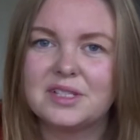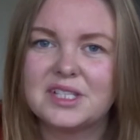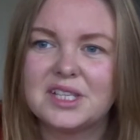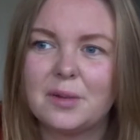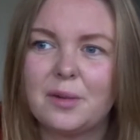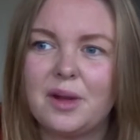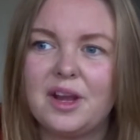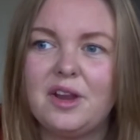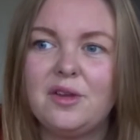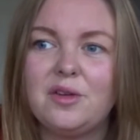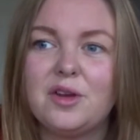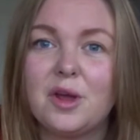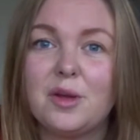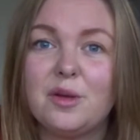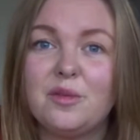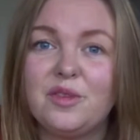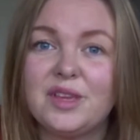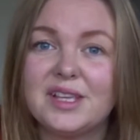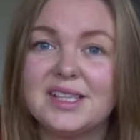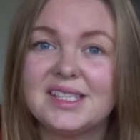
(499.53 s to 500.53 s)
So I don't know
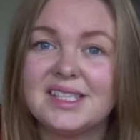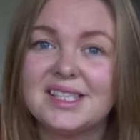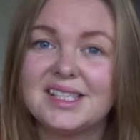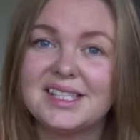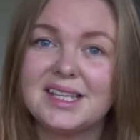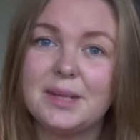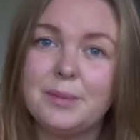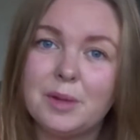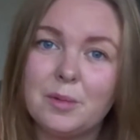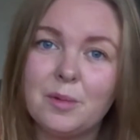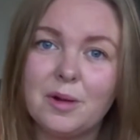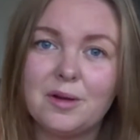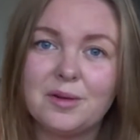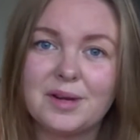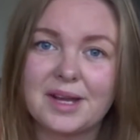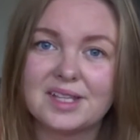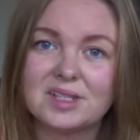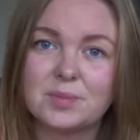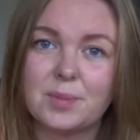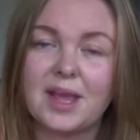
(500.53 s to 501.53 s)
if it's the Slimming World
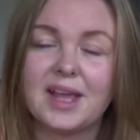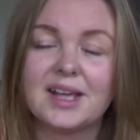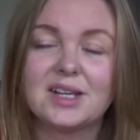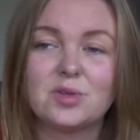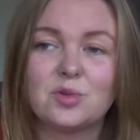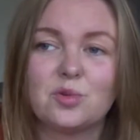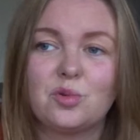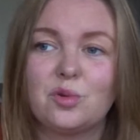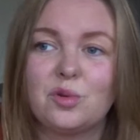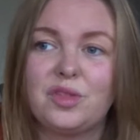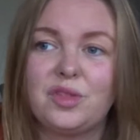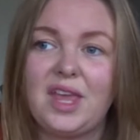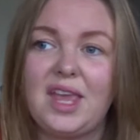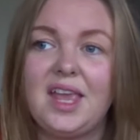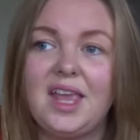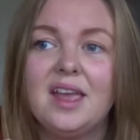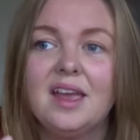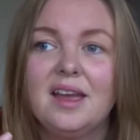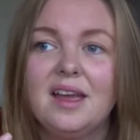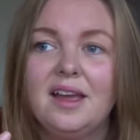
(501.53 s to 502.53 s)
aspect or
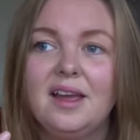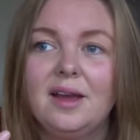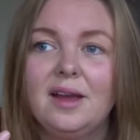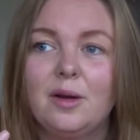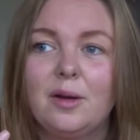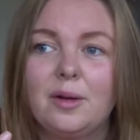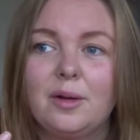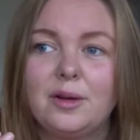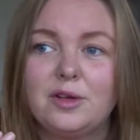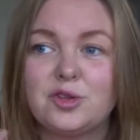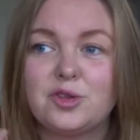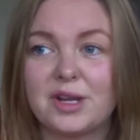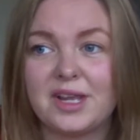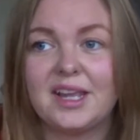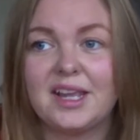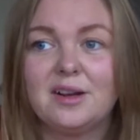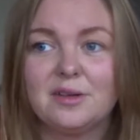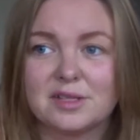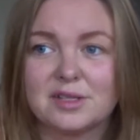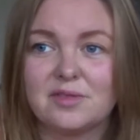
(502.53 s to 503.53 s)
the
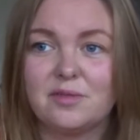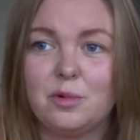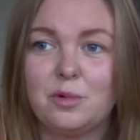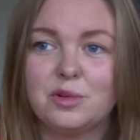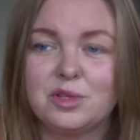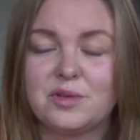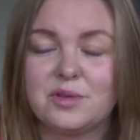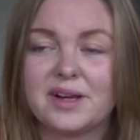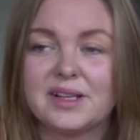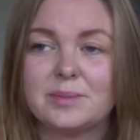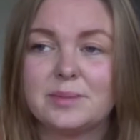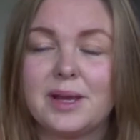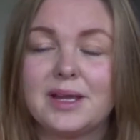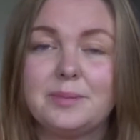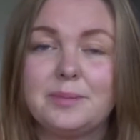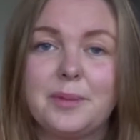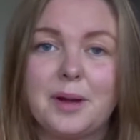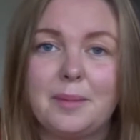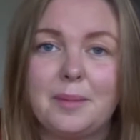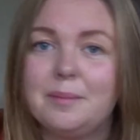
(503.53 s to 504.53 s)
drinking lots of water aspect,
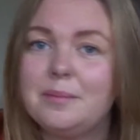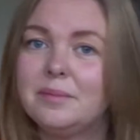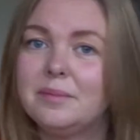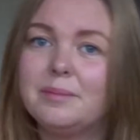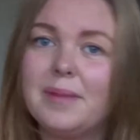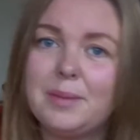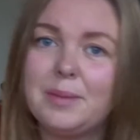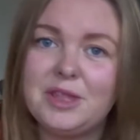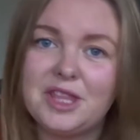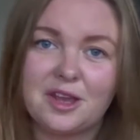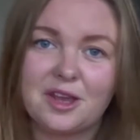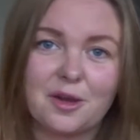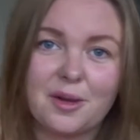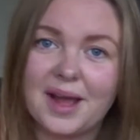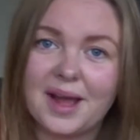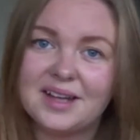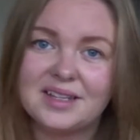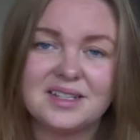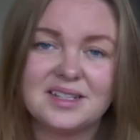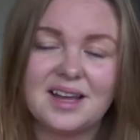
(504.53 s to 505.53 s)
but maybe they go
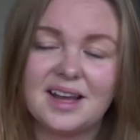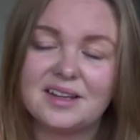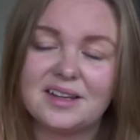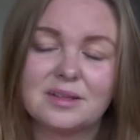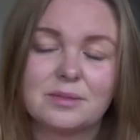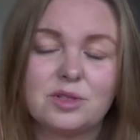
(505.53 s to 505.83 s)
hand in hand.